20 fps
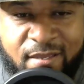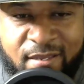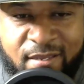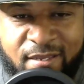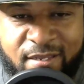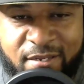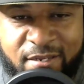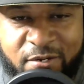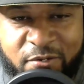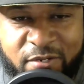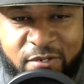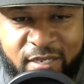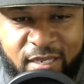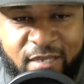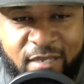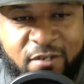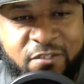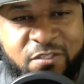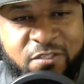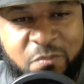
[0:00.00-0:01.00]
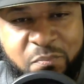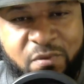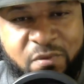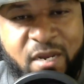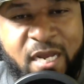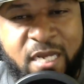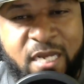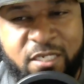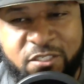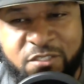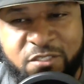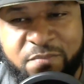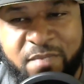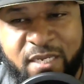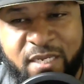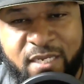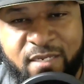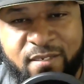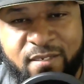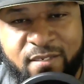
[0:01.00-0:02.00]
you know, it'll surprise you,
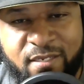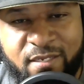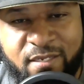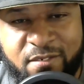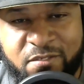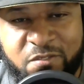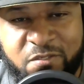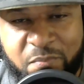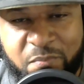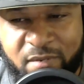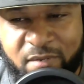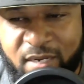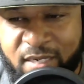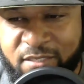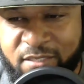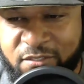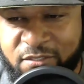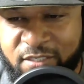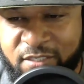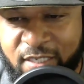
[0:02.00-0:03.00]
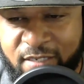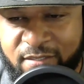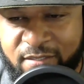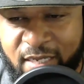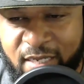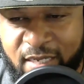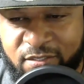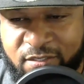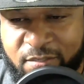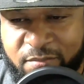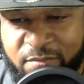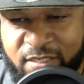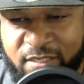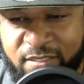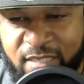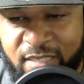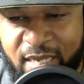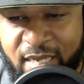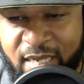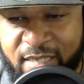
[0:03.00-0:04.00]
man. It'll surprise you how some of these
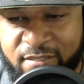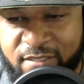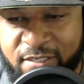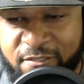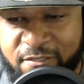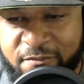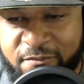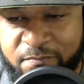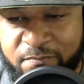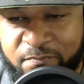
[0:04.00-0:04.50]
guys is.